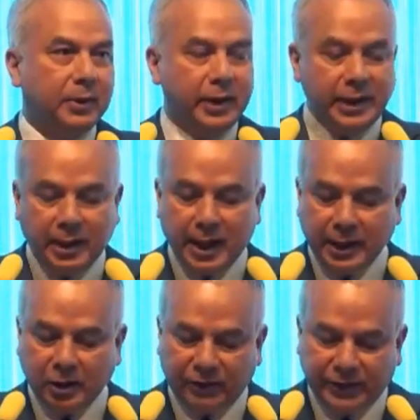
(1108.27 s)
In
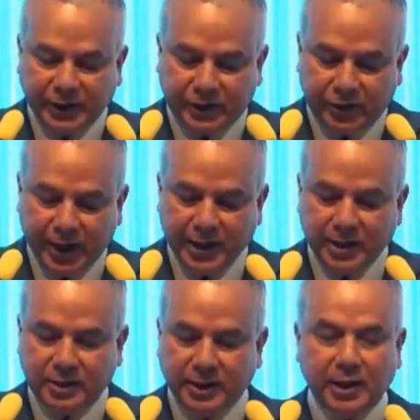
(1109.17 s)
light of these
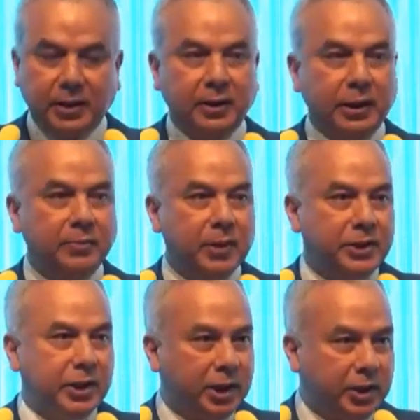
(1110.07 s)
trends and
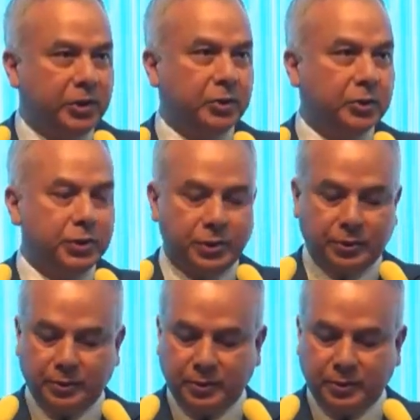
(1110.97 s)
emerging issues,